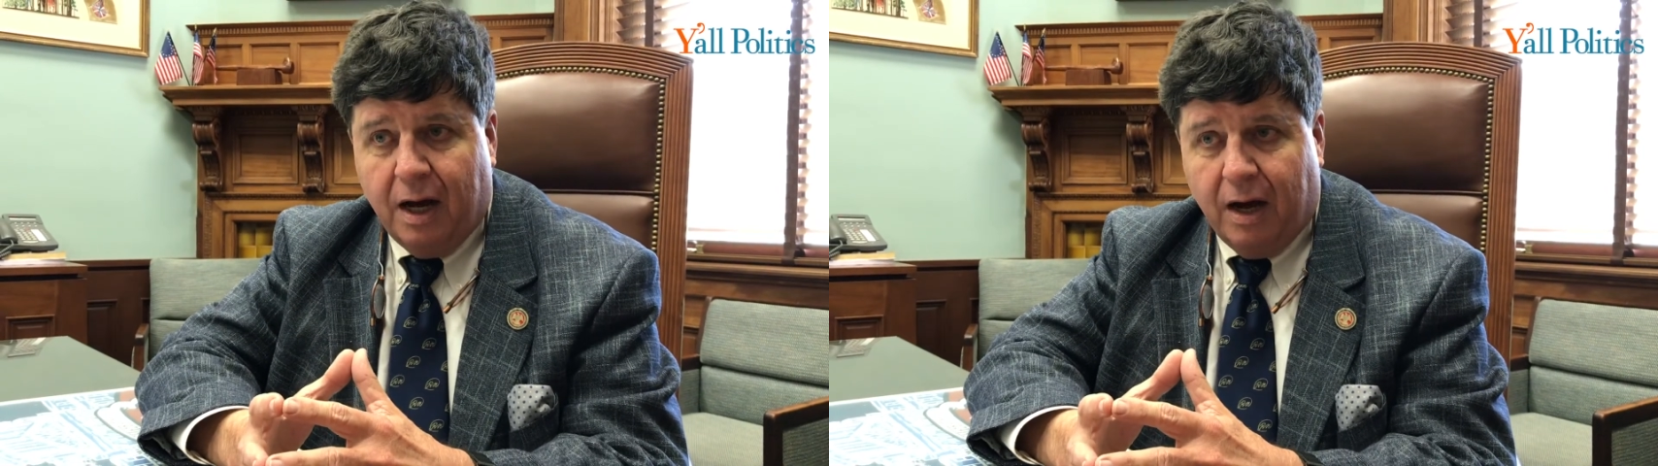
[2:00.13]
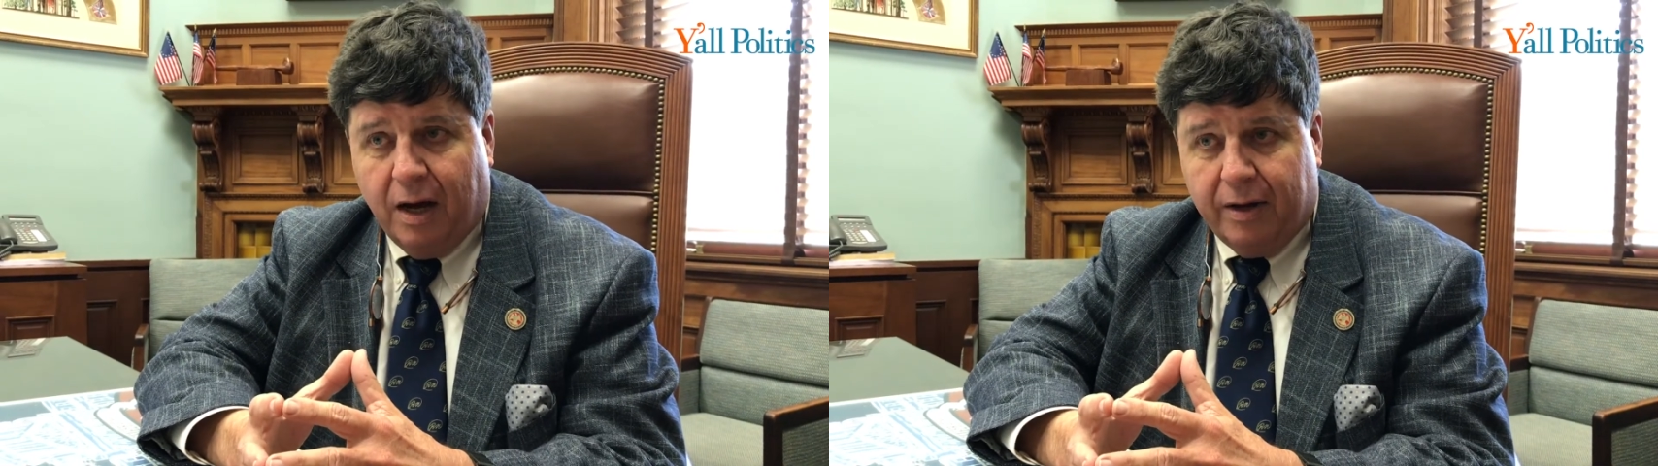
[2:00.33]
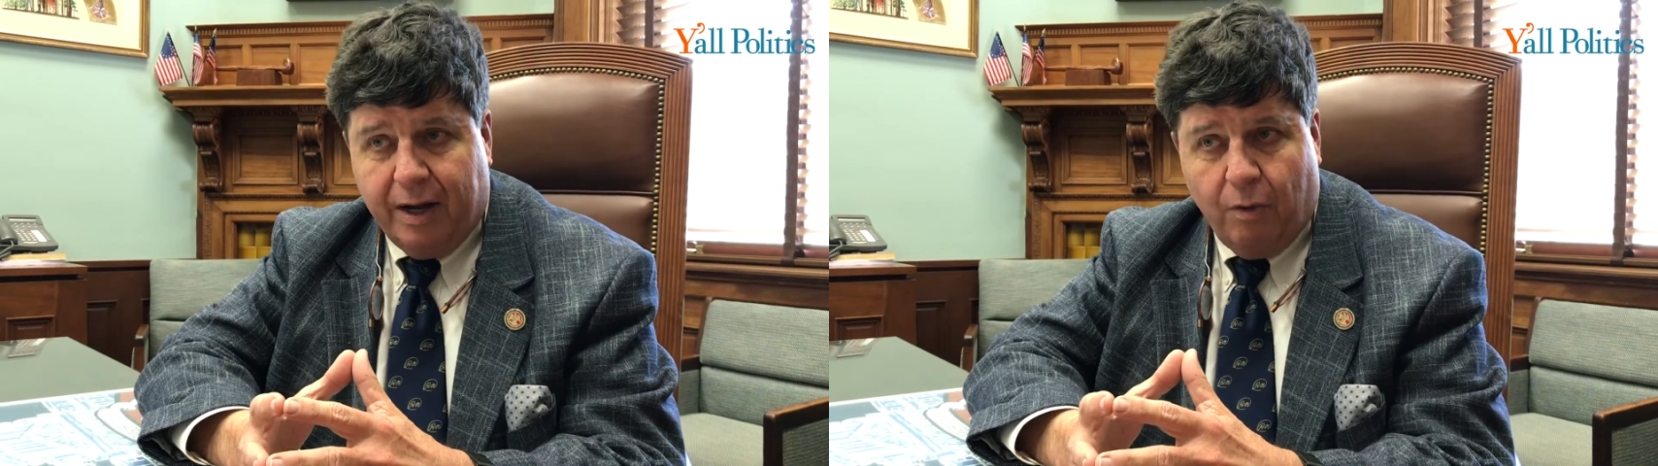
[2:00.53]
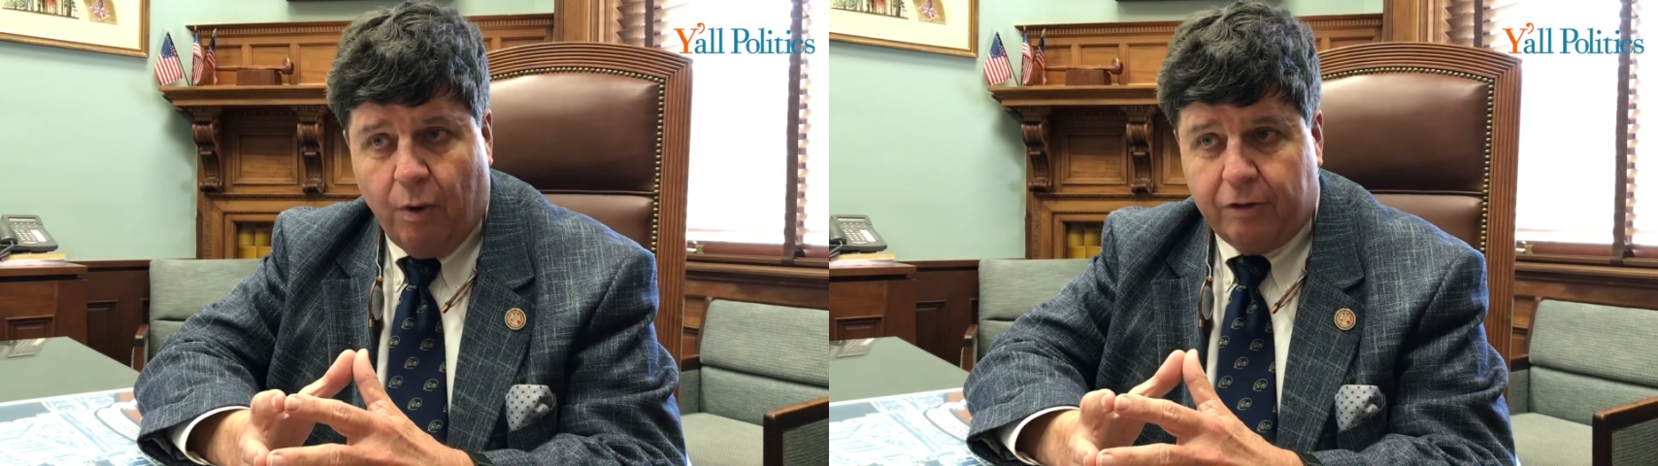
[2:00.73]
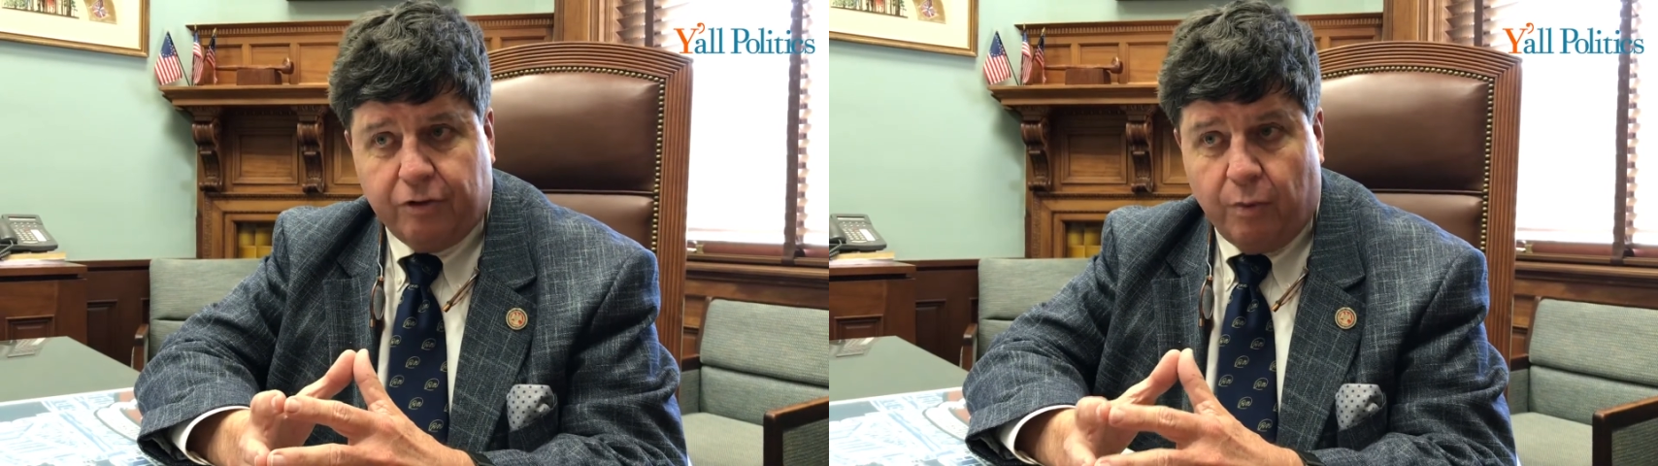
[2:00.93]
Uh, now,
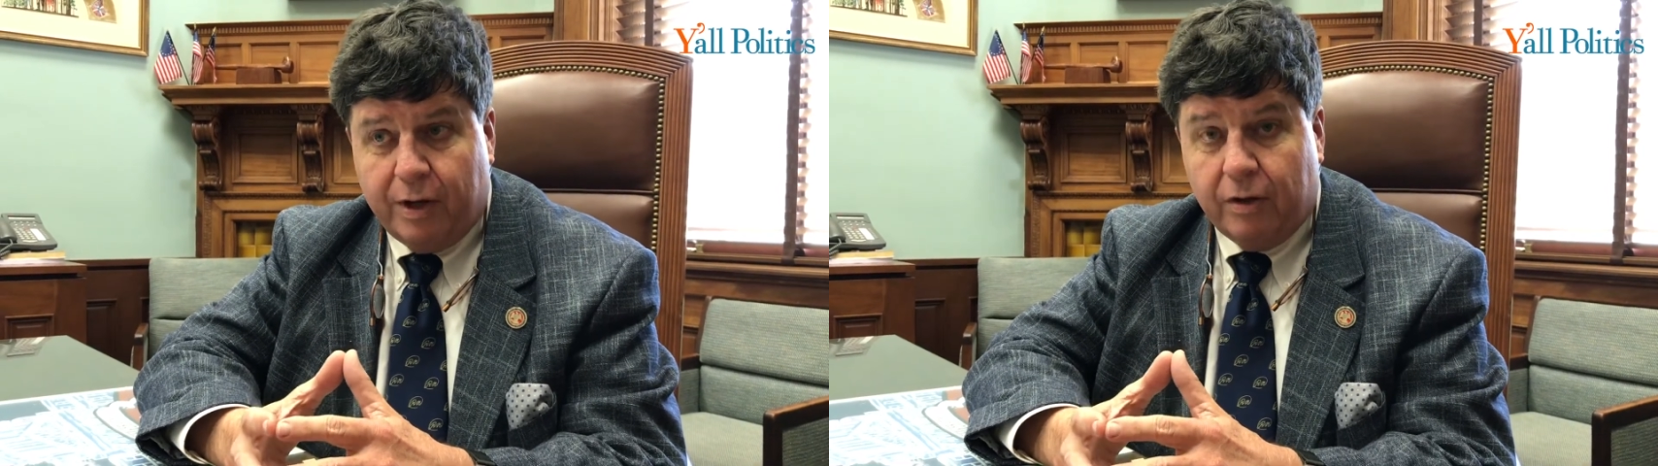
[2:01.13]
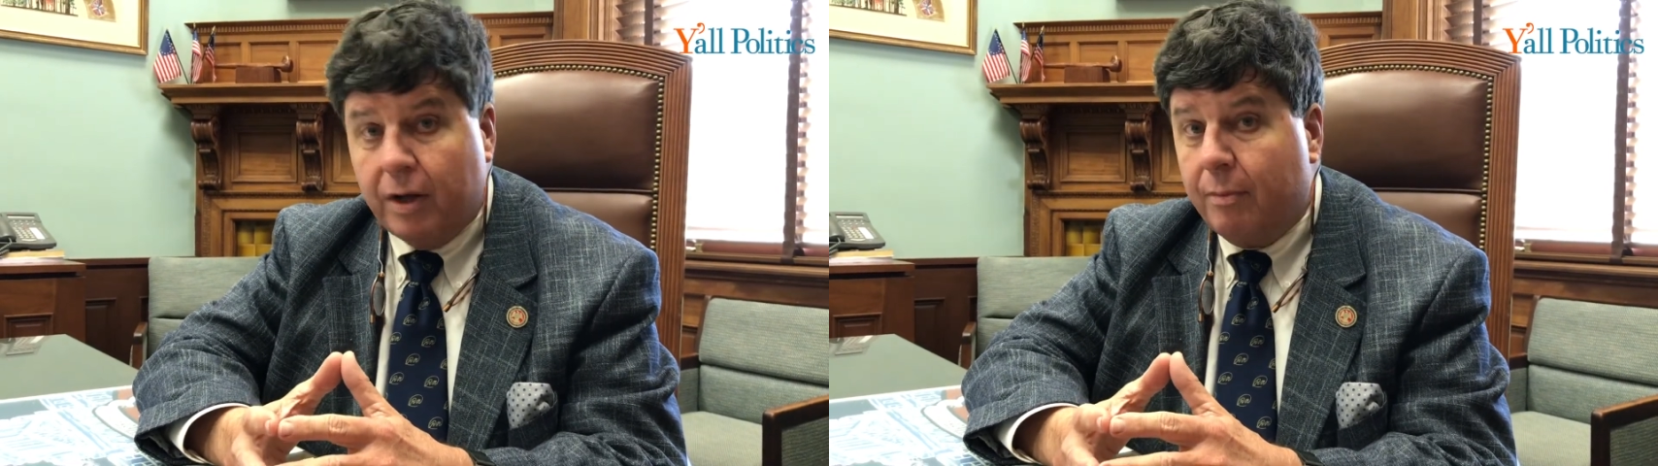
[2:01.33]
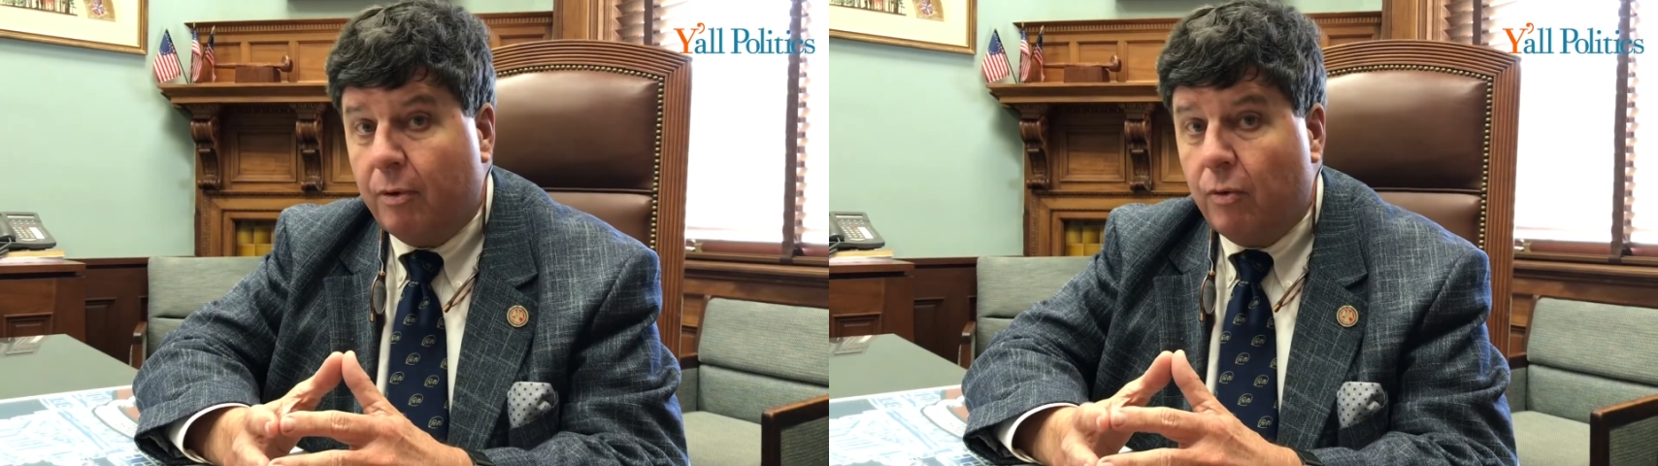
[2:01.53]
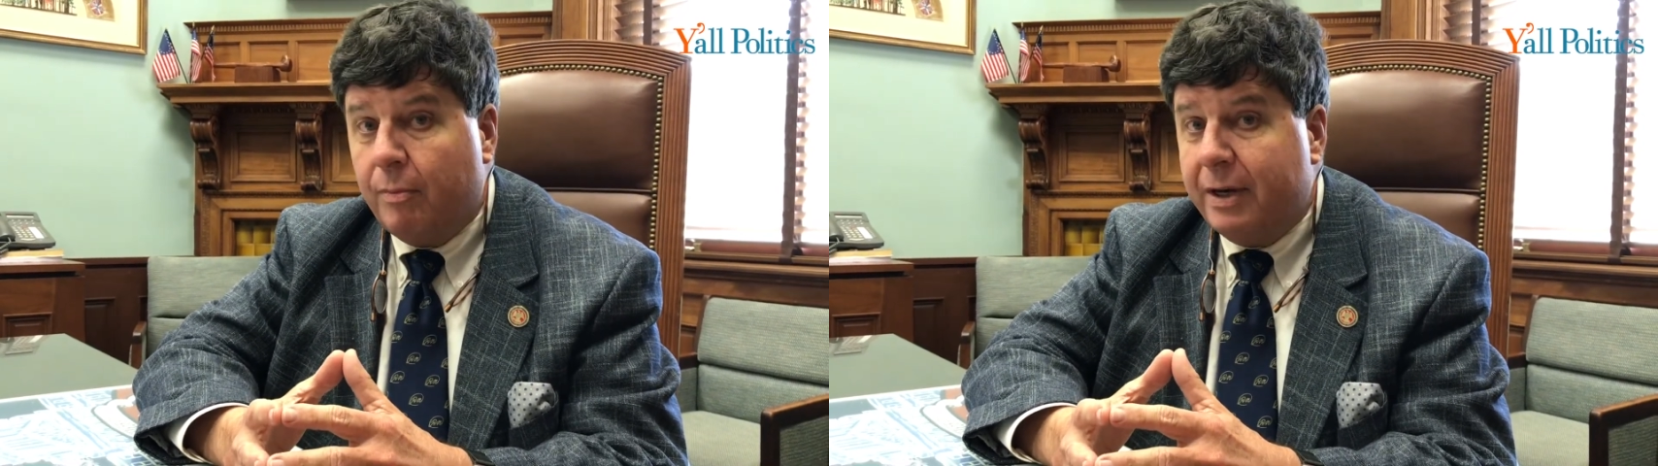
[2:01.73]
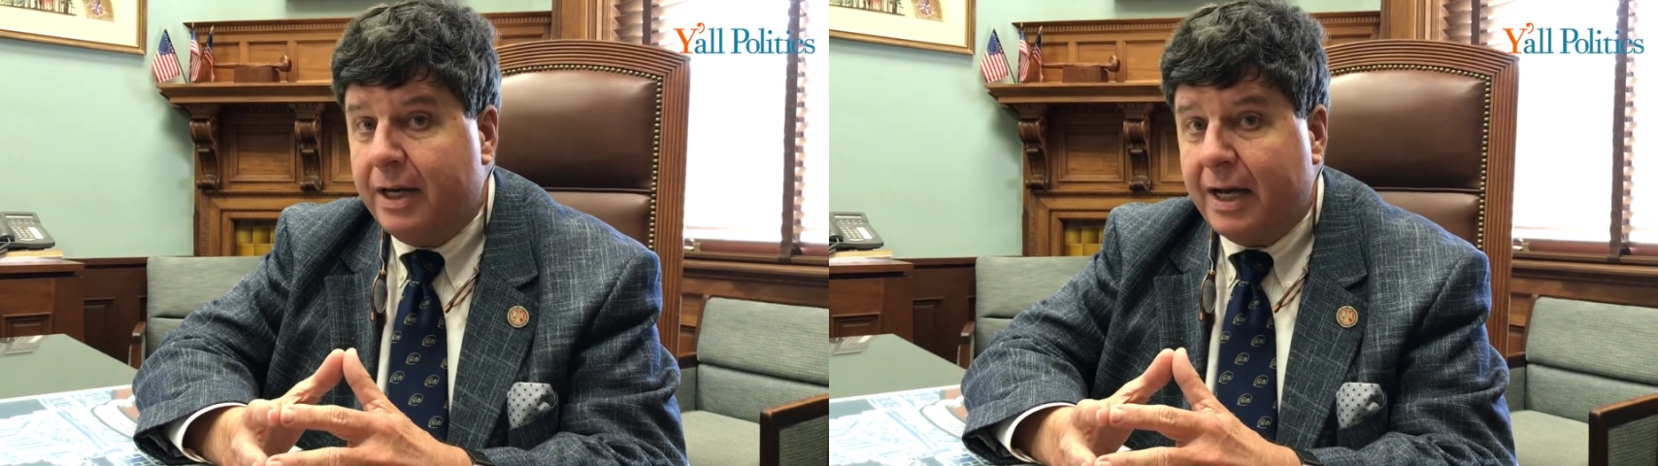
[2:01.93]
what the real number will
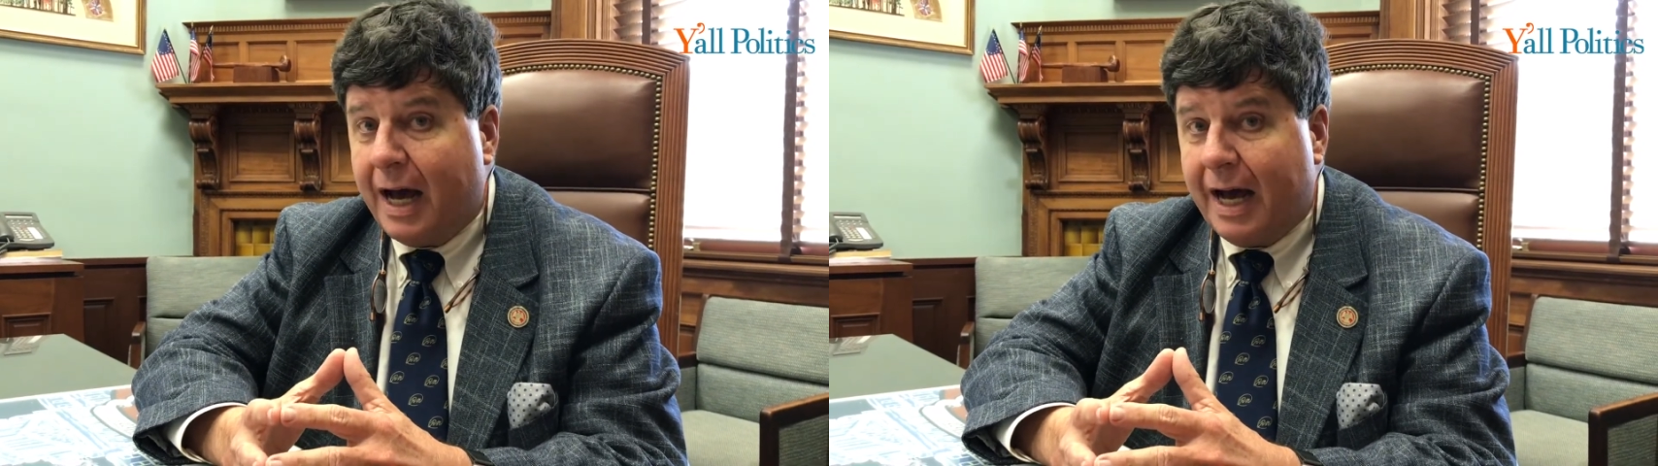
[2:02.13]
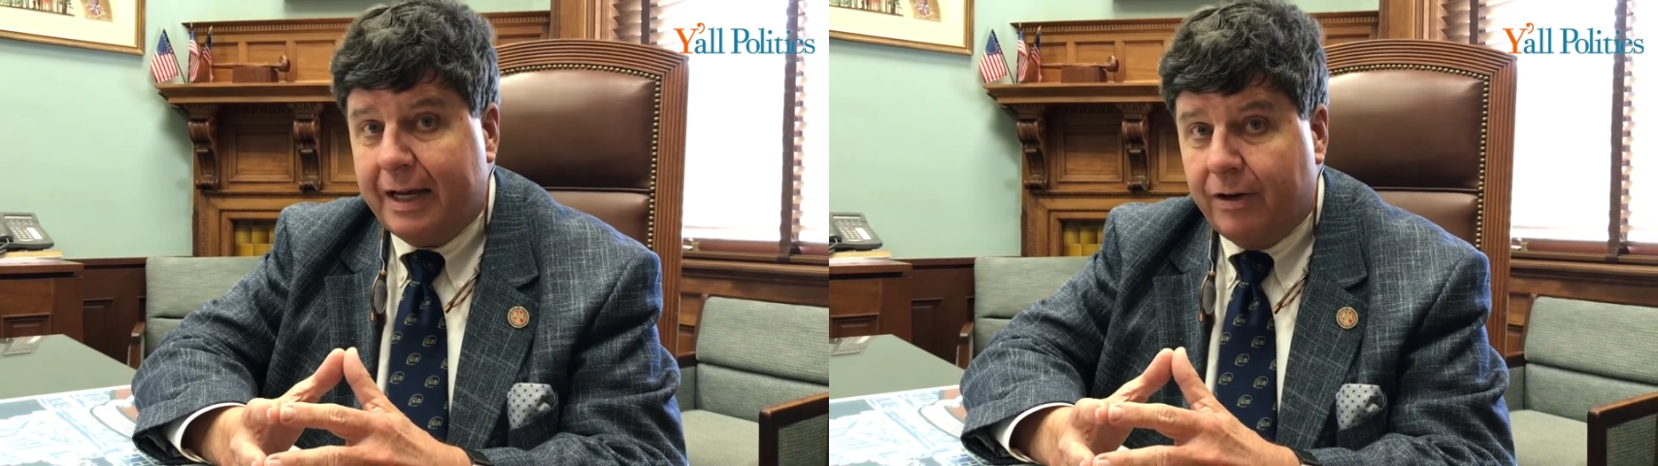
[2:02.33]
be, I